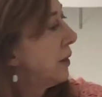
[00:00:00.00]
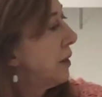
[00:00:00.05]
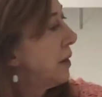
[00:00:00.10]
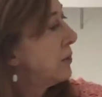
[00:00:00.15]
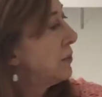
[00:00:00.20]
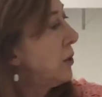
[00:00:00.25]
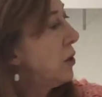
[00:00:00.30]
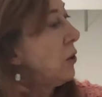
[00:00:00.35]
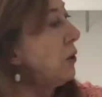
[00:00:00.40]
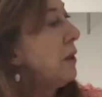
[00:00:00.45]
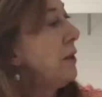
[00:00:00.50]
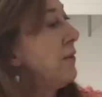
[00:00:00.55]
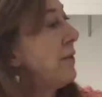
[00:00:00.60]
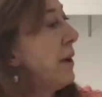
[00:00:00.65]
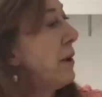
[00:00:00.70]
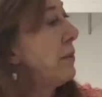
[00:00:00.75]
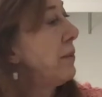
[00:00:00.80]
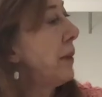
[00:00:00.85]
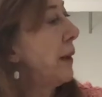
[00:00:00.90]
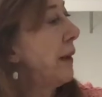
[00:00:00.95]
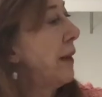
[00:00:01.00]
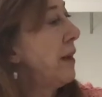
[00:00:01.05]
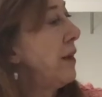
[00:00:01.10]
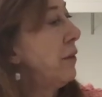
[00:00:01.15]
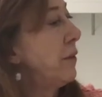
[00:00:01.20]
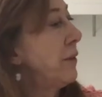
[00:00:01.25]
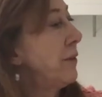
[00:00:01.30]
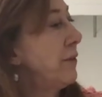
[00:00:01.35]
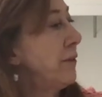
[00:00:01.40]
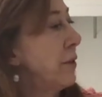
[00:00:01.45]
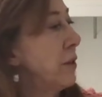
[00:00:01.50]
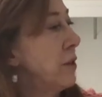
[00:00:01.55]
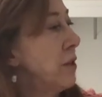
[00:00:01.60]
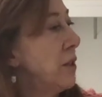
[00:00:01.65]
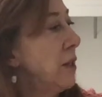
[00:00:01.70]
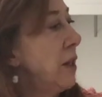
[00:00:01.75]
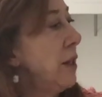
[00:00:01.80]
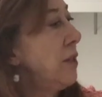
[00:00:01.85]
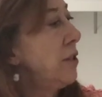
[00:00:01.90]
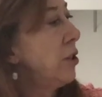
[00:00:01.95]
Mowgli found Bagheera first.
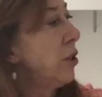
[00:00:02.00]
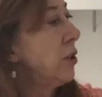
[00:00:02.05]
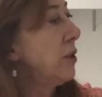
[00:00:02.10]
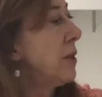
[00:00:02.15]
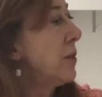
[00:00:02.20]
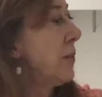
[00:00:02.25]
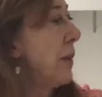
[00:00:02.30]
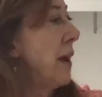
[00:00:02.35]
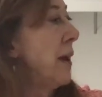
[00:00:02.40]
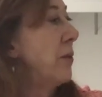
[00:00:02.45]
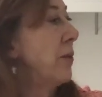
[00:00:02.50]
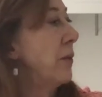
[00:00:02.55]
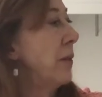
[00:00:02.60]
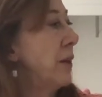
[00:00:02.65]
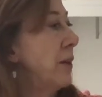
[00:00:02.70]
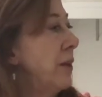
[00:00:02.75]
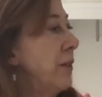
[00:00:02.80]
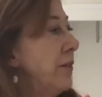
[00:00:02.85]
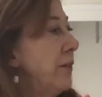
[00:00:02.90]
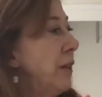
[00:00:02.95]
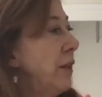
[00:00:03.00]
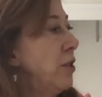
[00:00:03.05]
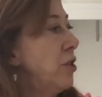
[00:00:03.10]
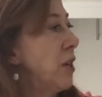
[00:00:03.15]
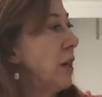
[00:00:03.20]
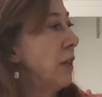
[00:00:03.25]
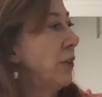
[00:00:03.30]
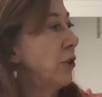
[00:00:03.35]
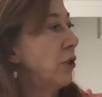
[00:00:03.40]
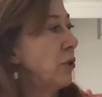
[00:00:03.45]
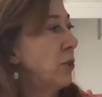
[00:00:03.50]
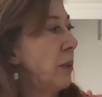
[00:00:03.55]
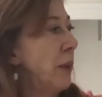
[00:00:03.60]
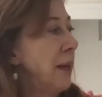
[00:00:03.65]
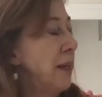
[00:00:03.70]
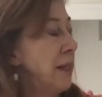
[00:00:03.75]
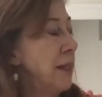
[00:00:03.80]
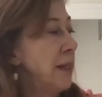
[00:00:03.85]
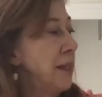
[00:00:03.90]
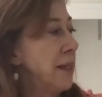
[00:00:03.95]
He told the panther that the village elders
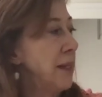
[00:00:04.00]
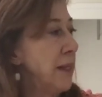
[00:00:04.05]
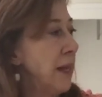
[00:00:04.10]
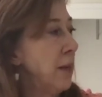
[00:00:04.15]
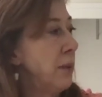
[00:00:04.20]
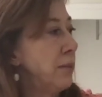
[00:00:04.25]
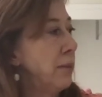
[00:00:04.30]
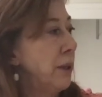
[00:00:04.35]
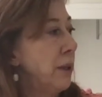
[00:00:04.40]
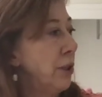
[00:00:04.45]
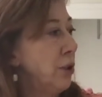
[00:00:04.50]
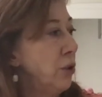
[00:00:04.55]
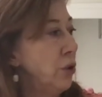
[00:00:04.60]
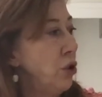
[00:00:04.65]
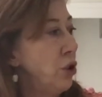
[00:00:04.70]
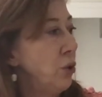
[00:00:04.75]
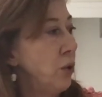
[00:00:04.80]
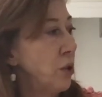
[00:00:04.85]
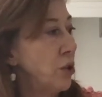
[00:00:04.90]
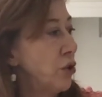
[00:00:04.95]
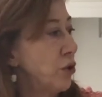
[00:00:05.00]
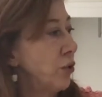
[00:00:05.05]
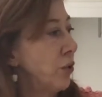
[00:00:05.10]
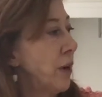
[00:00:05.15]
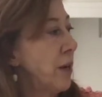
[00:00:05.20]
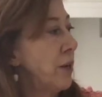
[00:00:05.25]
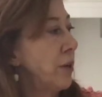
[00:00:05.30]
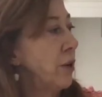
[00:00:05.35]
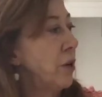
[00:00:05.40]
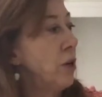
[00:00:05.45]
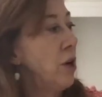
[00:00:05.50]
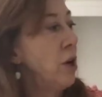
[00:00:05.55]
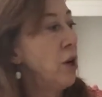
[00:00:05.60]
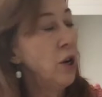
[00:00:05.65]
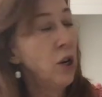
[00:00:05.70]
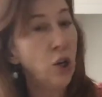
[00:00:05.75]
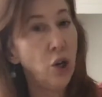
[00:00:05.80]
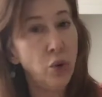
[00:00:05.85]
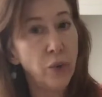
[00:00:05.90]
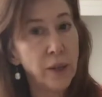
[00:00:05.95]
planned to sell Baloo to a trader
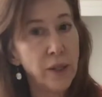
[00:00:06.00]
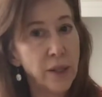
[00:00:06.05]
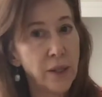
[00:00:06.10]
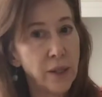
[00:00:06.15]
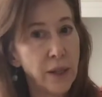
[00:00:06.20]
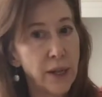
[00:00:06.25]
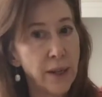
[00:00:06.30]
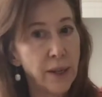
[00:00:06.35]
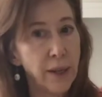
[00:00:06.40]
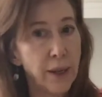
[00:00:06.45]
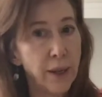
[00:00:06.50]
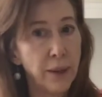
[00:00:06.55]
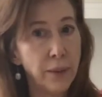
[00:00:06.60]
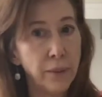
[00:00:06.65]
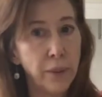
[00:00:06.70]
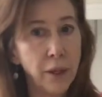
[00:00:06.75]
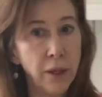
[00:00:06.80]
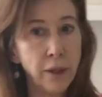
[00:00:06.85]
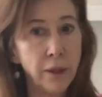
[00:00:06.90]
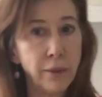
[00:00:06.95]
who would send him,